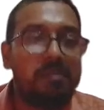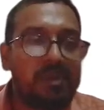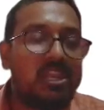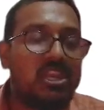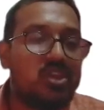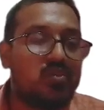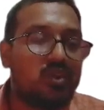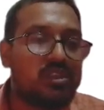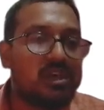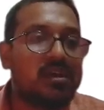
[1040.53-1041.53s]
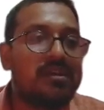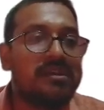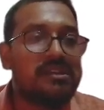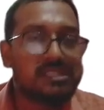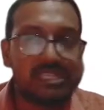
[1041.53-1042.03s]
P new for the
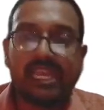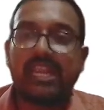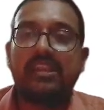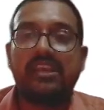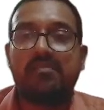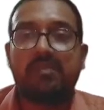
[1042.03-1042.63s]
second year.